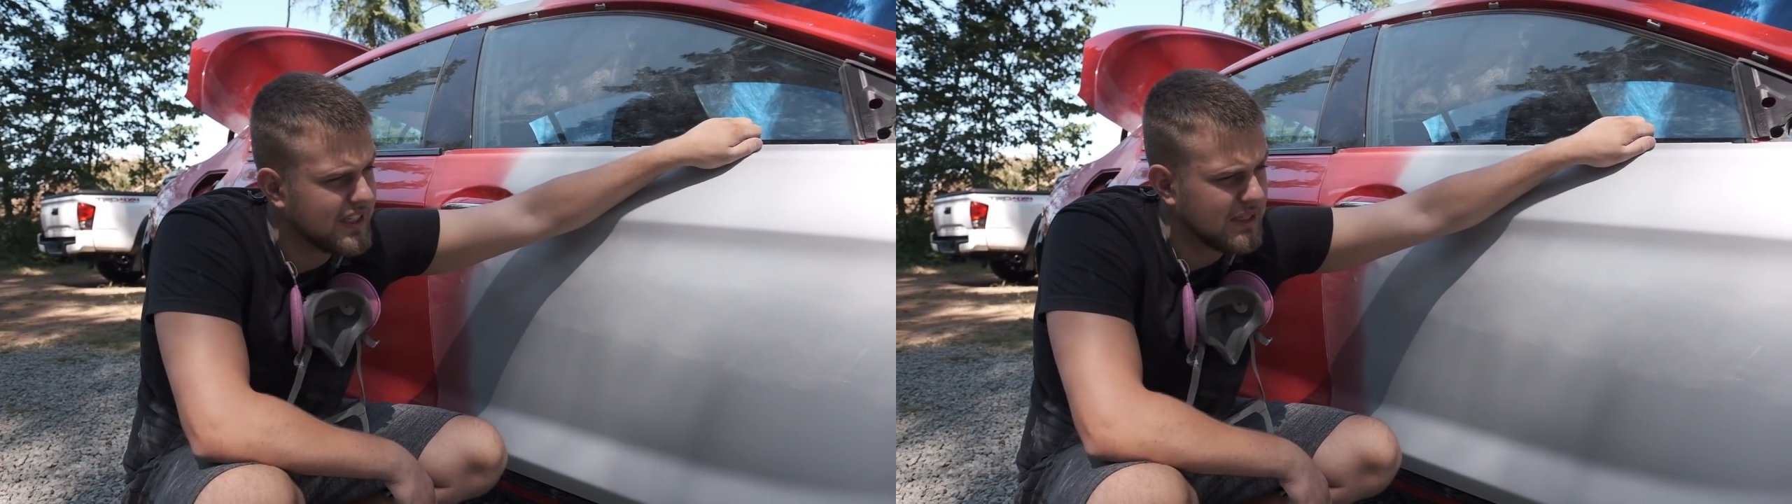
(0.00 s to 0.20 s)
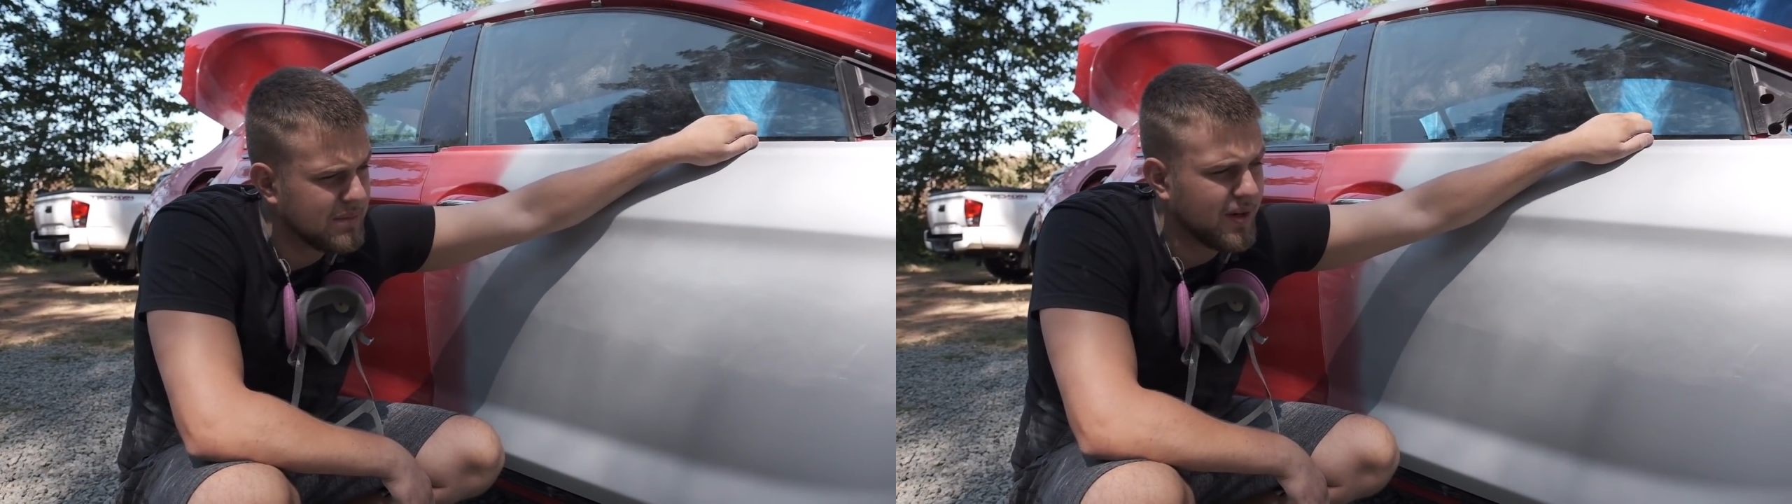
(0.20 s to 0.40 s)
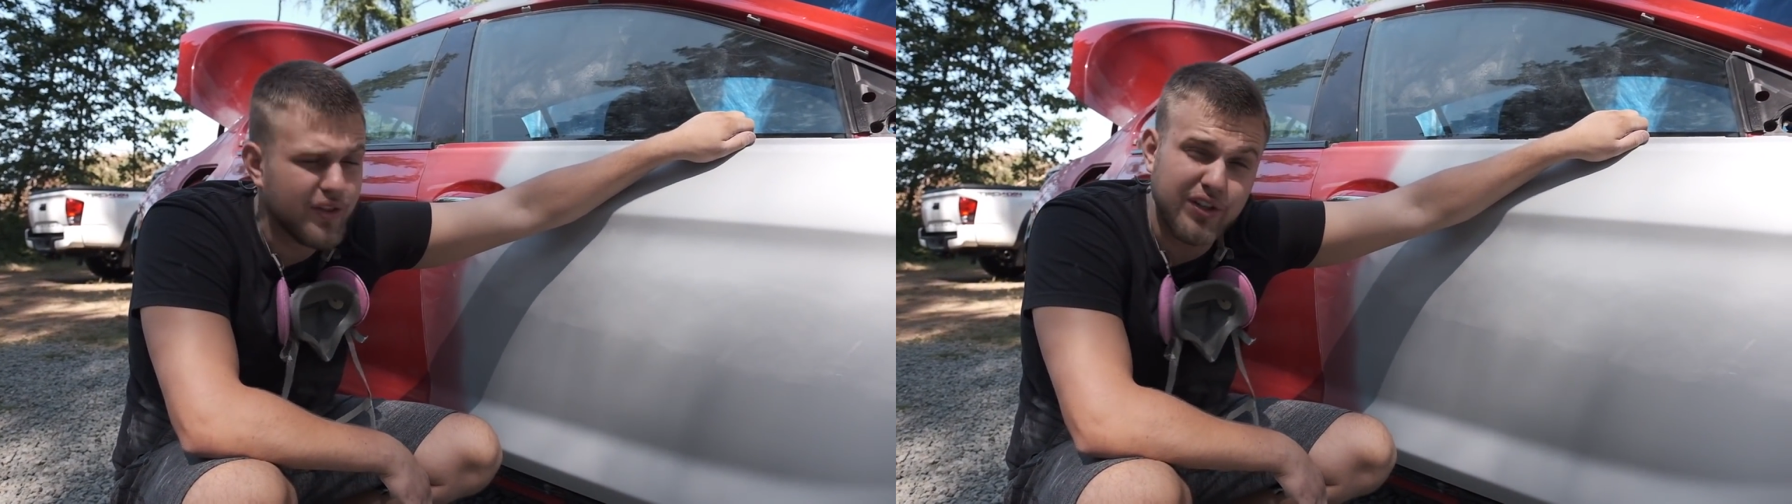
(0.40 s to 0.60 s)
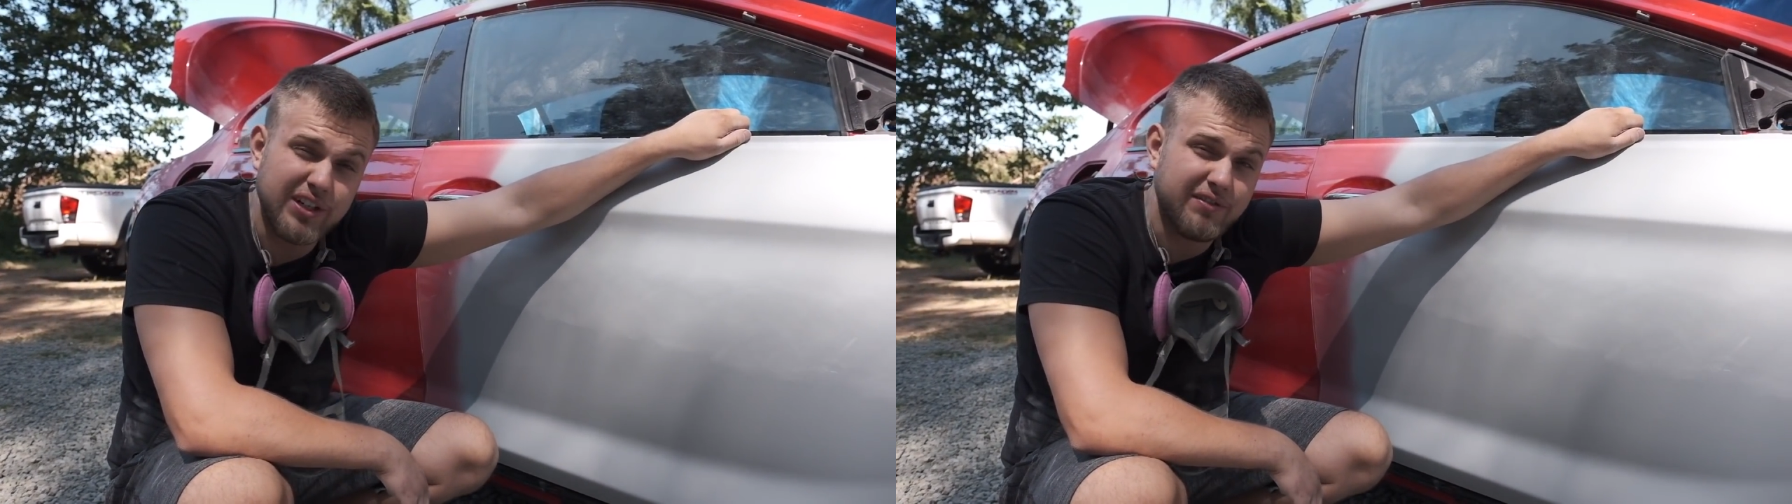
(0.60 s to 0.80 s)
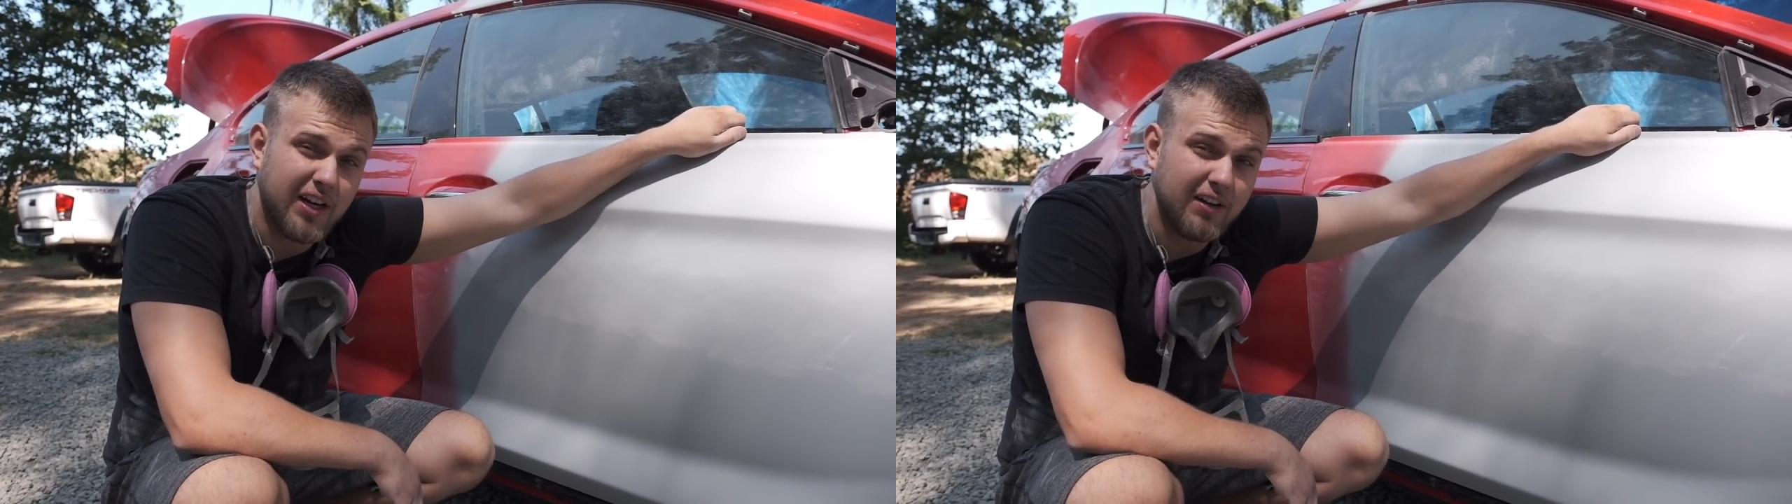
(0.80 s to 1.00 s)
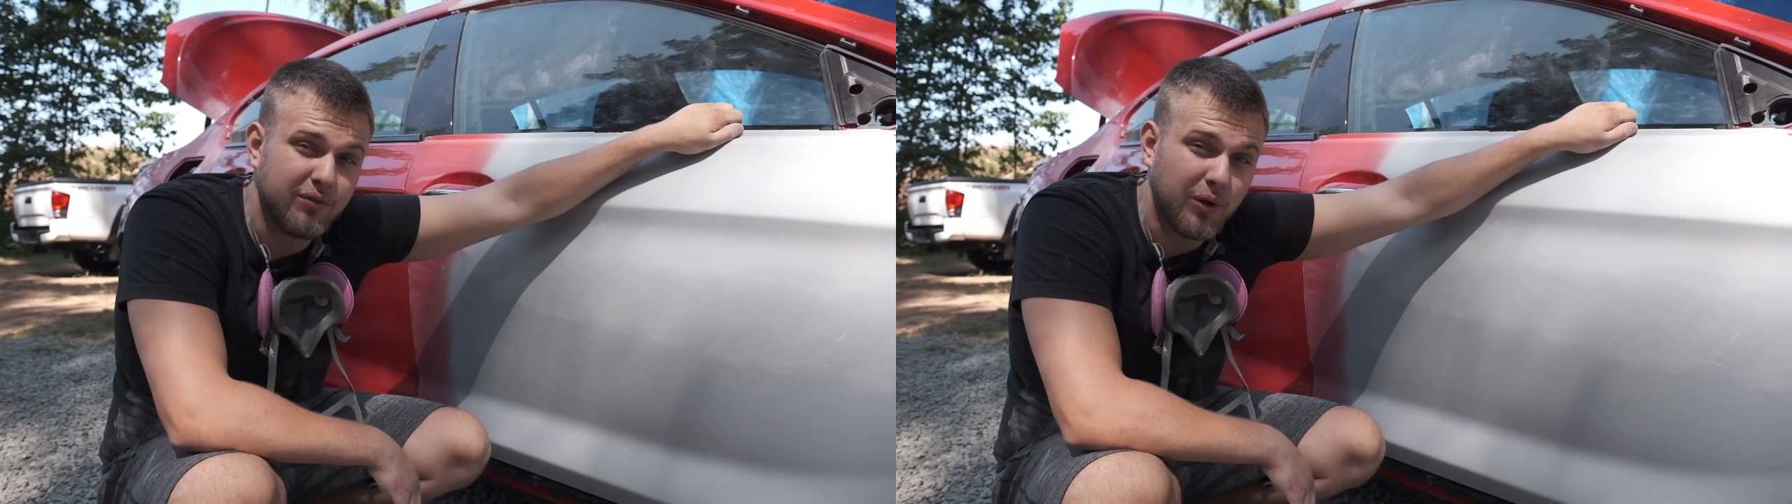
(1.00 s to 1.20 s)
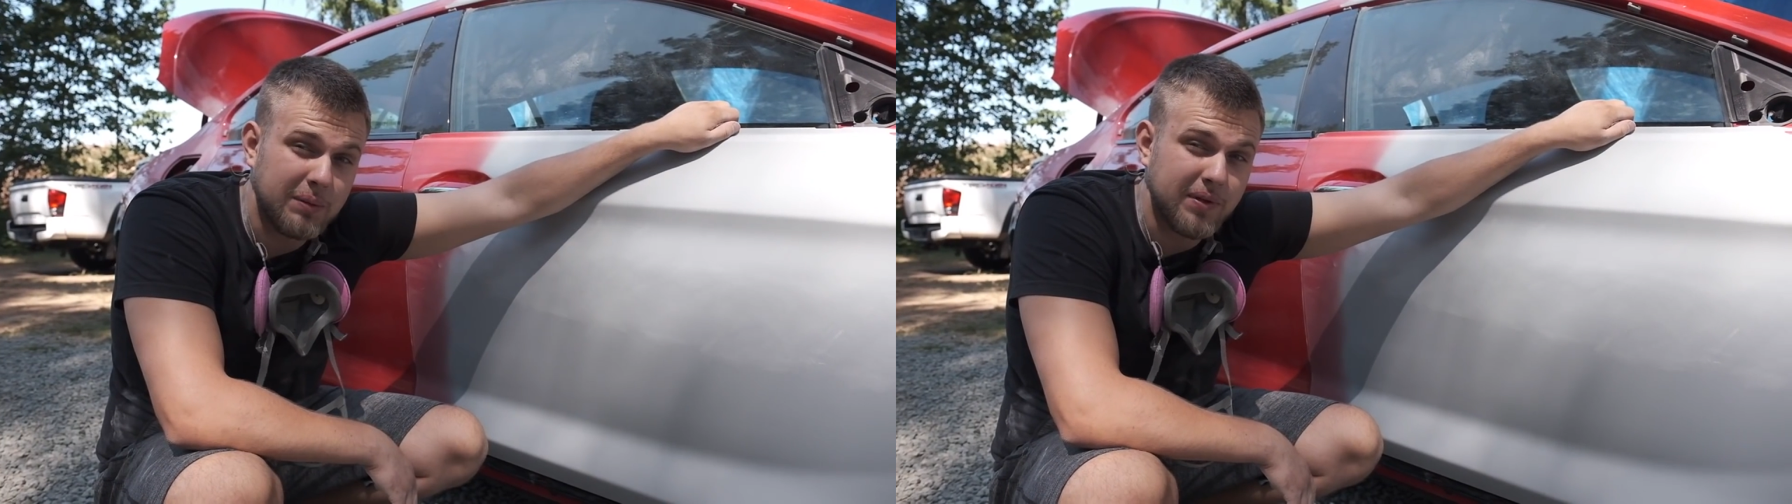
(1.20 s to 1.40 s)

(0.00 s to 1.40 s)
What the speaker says: take me about 35-40